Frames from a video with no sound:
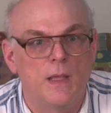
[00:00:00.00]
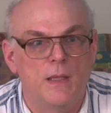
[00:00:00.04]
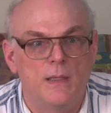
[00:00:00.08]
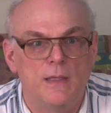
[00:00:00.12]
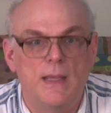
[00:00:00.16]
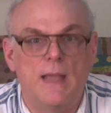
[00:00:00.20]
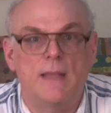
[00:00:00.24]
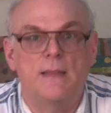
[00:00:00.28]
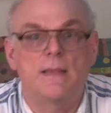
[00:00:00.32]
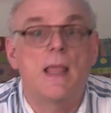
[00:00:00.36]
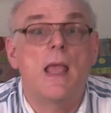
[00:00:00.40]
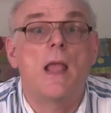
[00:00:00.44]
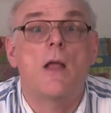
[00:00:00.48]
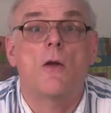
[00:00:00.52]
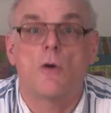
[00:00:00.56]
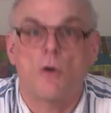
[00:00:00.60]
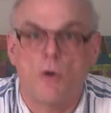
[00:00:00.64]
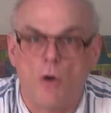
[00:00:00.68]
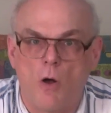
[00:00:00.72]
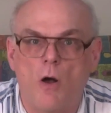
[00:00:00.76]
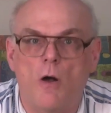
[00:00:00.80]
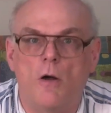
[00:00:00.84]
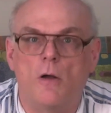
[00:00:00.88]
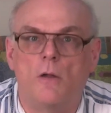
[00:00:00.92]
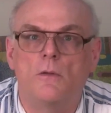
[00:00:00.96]
yet they are
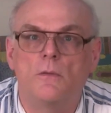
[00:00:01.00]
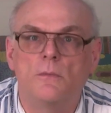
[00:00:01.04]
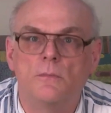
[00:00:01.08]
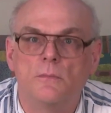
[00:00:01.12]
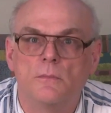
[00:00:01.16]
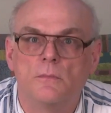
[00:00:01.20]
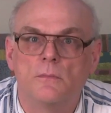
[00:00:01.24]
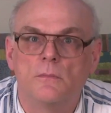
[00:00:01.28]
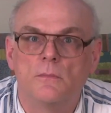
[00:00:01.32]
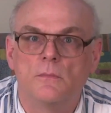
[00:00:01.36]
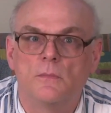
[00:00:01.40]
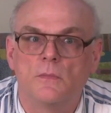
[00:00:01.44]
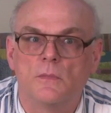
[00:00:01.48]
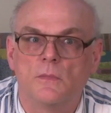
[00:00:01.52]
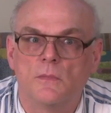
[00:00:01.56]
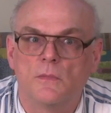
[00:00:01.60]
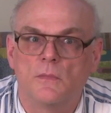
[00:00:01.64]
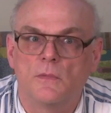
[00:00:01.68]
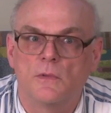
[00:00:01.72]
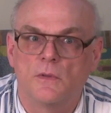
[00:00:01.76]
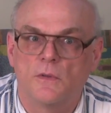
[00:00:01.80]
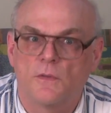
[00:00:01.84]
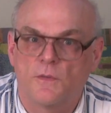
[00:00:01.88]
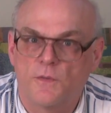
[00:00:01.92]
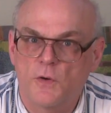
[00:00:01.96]
all
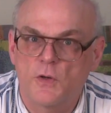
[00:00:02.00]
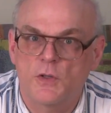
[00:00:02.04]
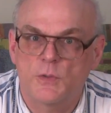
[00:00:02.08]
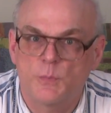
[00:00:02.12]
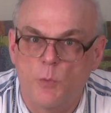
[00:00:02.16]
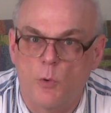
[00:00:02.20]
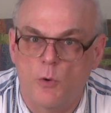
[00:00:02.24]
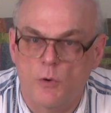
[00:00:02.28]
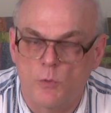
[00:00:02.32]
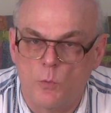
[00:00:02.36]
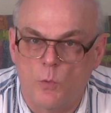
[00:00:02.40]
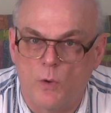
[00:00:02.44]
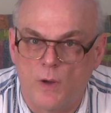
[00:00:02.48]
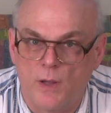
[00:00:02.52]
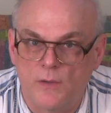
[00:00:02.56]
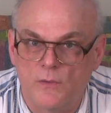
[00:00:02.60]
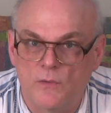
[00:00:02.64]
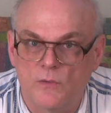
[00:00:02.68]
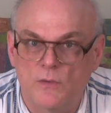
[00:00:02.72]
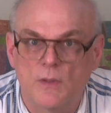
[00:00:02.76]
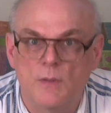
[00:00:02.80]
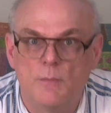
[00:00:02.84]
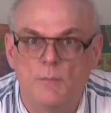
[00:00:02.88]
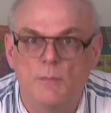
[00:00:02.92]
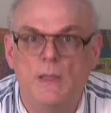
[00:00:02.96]
firstborn
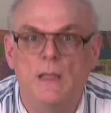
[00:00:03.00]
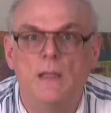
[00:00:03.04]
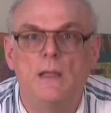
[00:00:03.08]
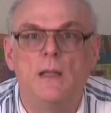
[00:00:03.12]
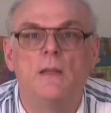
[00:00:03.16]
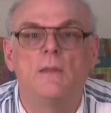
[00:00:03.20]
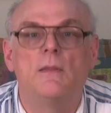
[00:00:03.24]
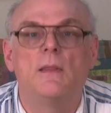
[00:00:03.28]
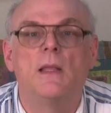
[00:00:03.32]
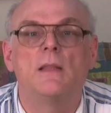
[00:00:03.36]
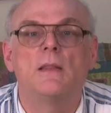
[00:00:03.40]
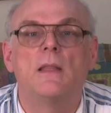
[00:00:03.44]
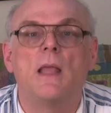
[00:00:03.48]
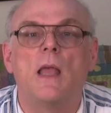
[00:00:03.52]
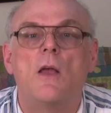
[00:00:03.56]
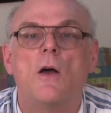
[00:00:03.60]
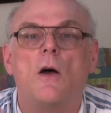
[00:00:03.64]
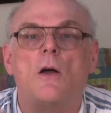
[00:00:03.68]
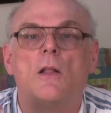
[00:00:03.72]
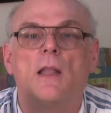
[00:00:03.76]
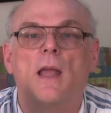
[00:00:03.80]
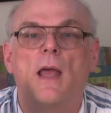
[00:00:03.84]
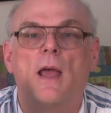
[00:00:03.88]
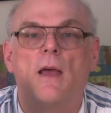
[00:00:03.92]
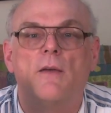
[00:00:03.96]
ones, meaning that they
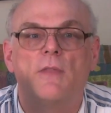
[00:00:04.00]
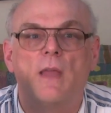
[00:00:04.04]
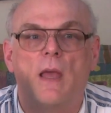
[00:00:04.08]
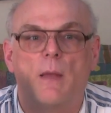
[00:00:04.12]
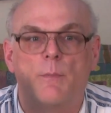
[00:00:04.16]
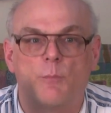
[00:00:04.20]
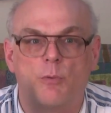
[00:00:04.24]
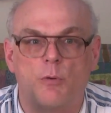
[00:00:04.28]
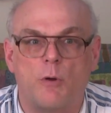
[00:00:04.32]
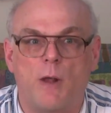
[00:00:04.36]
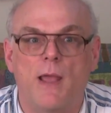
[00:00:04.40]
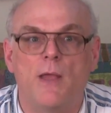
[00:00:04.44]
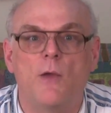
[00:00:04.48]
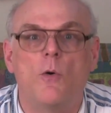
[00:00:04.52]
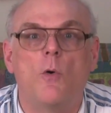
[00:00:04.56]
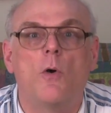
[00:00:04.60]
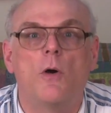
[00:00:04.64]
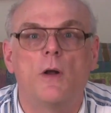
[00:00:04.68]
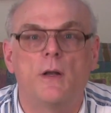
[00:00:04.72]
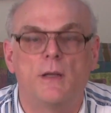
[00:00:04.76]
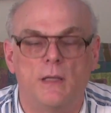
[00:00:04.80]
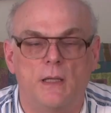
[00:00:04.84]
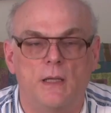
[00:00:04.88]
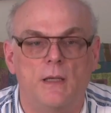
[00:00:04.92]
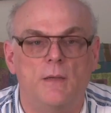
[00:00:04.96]
all have that
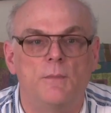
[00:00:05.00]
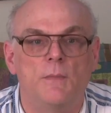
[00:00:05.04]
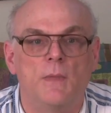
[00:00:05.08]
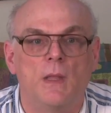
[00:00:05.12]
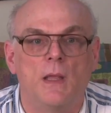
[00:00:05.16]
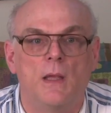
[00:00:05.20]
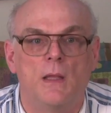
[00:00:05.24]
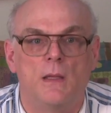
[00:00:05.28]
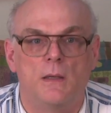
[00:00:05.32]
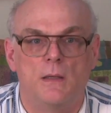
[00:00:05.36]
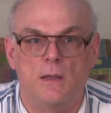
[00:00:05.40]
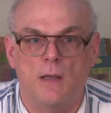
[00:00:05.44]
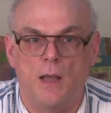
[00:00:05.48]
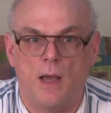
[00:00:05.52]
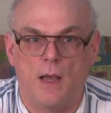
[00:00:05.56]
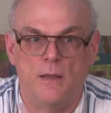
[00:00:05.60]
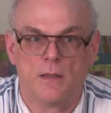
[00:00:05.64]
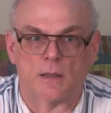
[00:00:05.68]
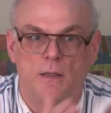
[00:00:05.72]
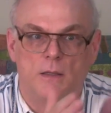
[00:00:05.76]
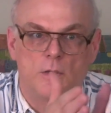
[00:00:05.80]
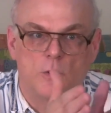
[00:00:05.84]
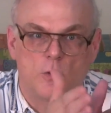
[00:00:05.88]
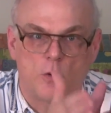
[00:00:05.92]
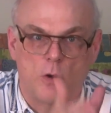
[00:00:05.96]
priority,
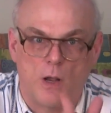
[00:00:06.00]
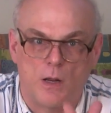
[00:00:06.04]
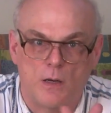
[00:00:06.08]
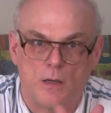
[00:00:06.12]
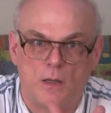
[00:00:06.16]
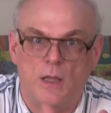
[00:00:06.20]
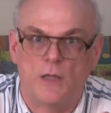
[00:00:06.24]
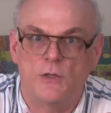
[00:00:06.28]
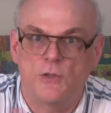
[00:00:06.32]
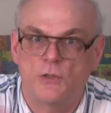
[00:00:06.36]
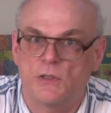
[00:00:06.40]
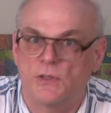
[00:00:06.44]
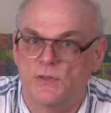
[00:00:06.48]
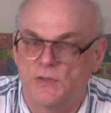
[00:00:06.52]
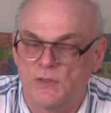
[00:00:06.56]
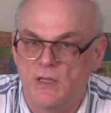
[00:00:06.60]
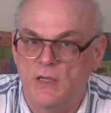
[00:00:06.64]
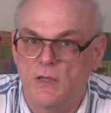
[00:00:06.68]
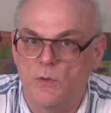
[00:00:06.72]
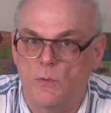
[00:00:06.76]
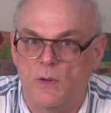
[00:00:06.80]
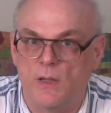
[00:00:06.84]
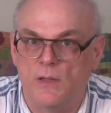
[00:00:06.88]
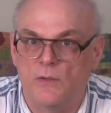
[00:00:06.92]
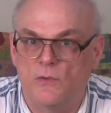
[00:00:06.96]
not chronological
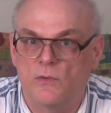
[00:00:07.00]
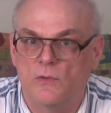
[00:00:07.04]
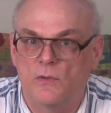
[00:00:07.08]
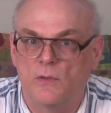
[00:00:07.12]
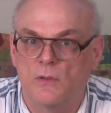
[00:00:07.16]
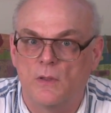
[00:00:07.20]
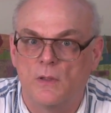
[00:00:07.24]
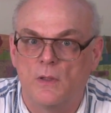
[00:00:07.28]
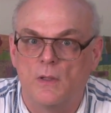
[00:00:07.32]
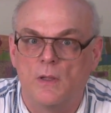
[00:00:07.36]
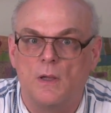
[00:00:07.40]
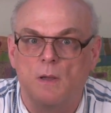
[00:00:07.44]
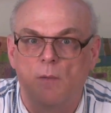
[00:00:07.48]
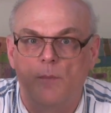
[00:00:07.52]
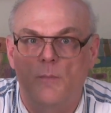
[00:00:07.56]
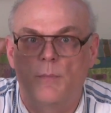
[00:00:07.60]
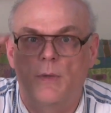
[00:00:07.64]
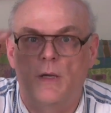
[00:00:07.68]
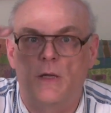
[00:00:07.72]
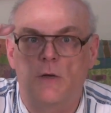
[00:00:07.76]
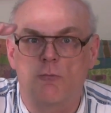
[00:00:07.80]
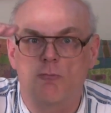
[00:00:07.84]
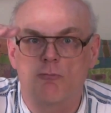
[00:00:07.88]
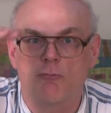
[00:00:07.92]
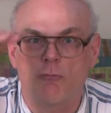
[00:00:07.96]
sequence,
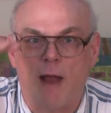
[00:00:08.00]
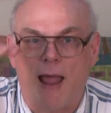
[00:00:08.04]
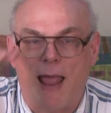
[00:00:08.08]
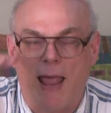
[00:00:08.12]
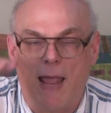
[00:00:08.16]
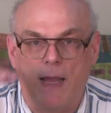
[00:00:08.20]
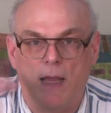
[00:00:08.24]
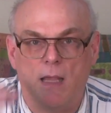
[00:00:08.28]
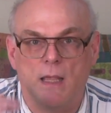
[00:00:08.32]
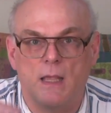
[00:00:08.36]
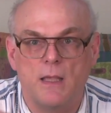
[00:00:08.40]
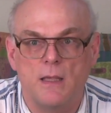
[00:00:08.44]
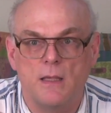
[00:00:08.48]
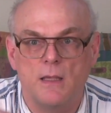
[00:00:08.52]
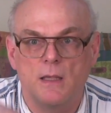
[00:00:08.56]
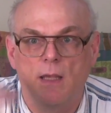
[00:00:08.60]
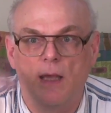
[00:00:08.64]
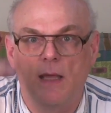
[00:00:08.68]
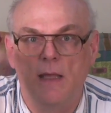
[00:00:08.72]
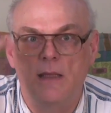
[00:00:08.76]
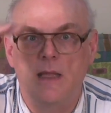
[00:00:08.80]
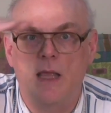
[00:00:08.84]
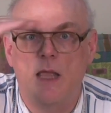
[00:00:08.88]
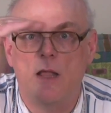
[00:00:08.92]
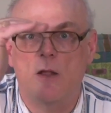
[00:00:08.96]
but rank,
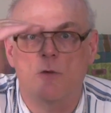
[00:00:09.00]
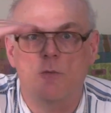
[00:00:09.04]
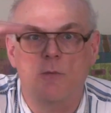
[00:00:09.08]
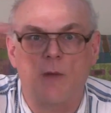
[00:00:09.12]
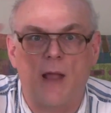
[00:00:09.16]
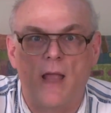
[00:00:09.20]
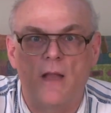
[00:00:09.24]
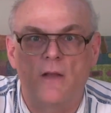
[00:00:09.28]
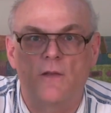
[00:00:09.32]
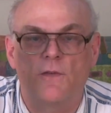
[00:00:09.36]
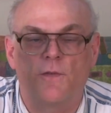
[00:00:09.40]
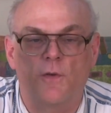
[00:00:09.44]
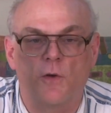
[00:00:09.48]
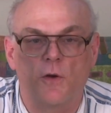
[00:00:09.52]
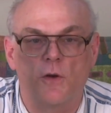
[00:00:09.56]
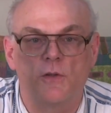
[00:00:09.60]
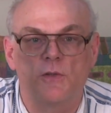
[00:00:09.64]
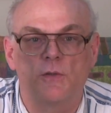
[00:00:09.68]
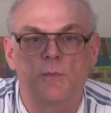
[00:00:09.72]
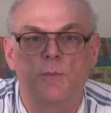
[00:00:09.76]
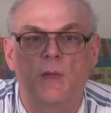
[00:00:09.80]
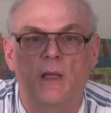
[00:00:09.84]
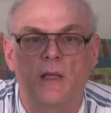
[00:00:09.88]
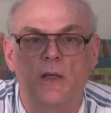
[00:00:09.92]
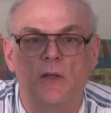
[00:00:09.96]
and they are ranked
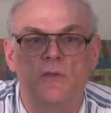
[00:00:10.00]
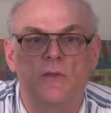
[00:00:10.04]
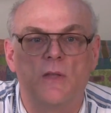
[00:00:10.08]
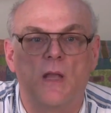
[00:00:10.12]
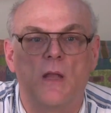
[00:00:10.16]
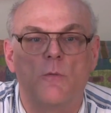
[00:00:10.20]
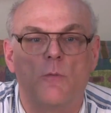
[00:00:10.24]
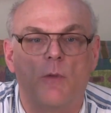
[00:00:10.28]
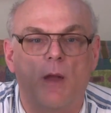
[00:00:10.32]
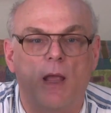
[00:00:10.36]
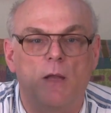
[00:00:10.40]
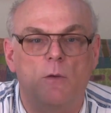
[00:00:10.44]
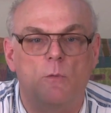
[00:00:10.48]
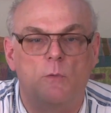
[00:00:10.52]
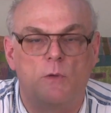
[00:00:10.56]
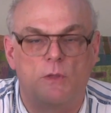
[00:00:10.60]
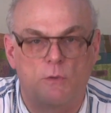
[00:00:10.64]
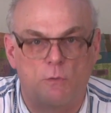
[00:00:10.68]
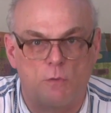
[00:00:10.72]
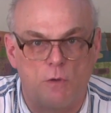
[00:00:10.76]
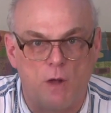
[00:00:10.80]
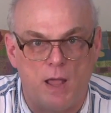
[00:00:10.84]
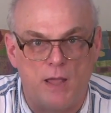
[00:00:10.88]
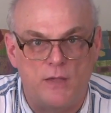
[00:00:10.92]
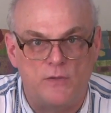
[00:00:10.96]
first because they reign with
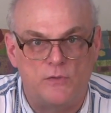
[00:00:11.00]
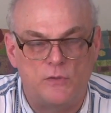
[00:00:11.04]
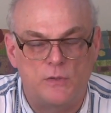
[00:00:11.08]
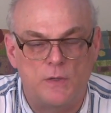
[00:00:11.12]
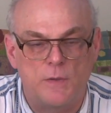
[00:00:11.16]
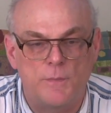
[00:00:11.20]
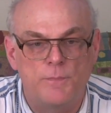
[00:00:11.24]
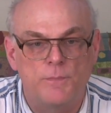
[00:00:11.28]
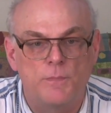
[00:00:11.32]
Christ.